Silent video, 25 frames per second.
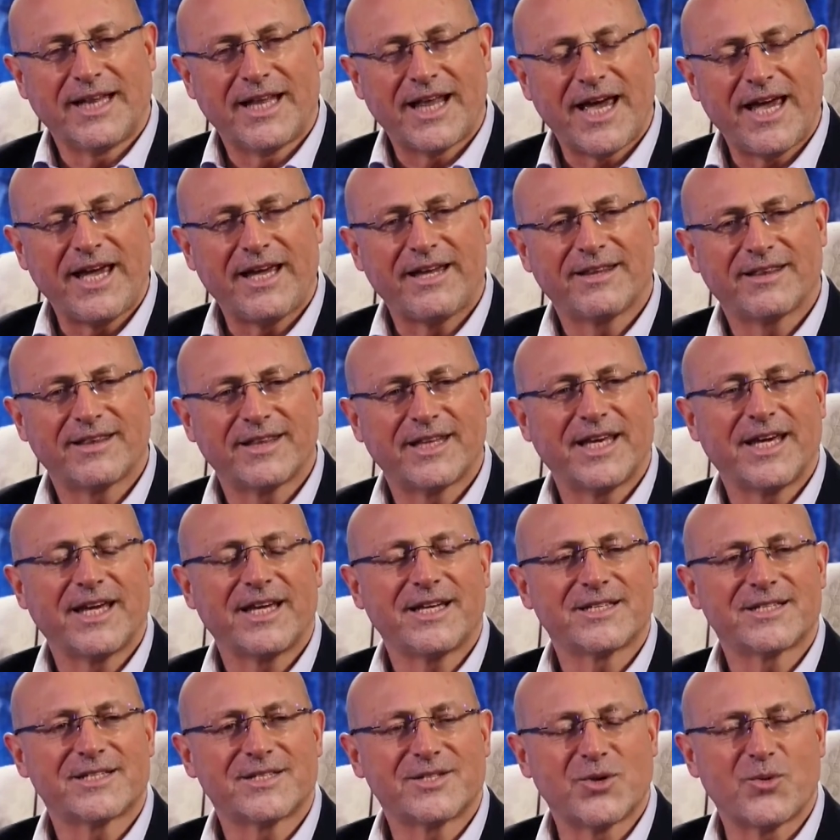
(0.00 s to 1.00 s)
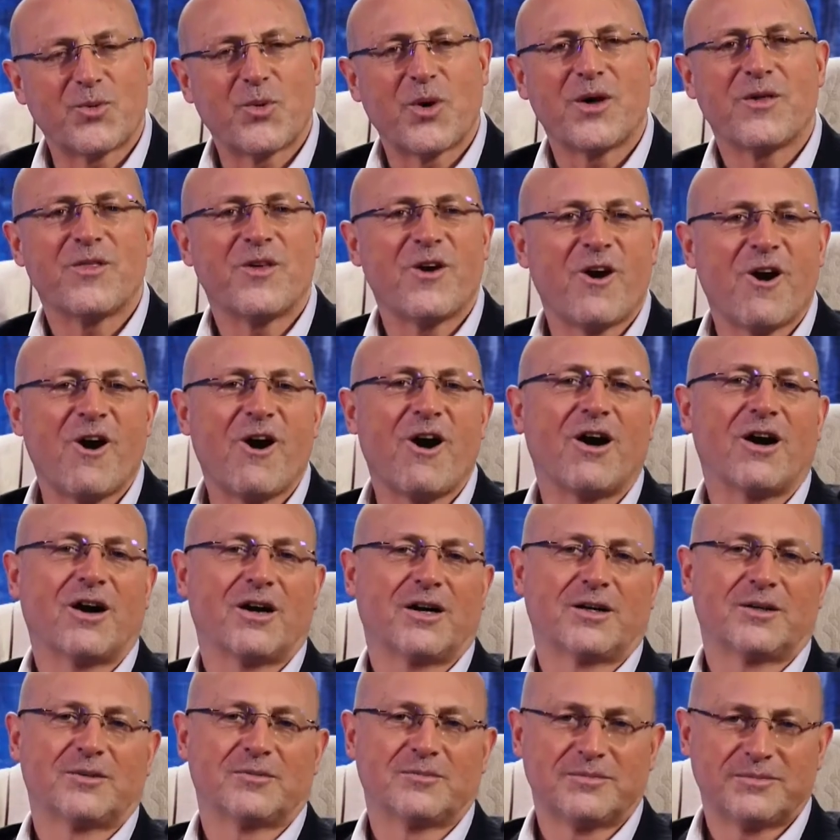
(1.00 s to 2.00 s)
they like things the way they
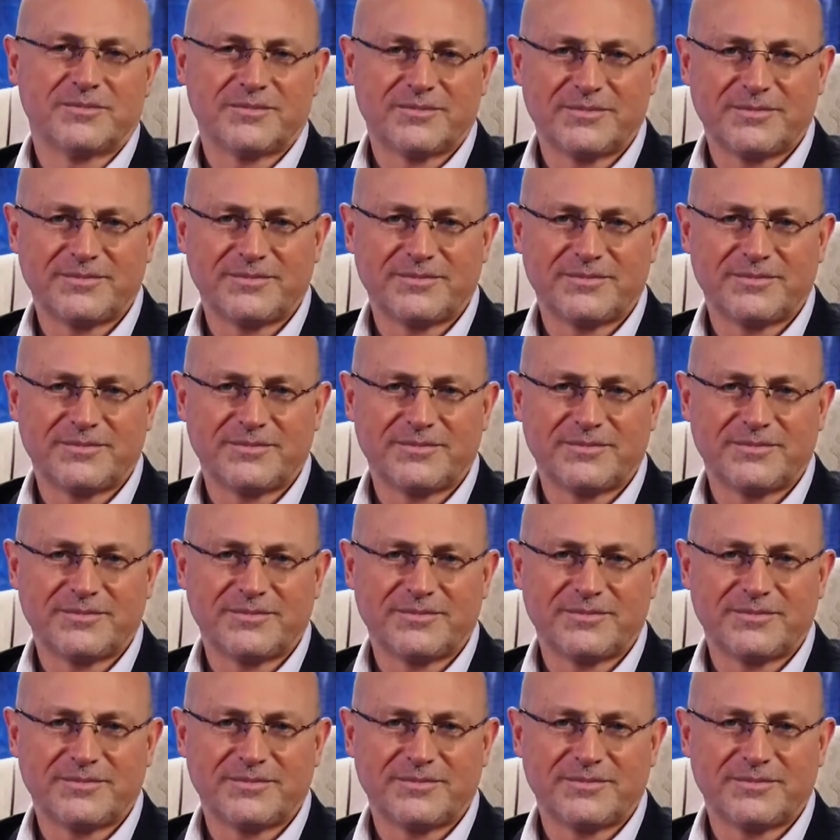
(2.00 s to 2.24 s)
are.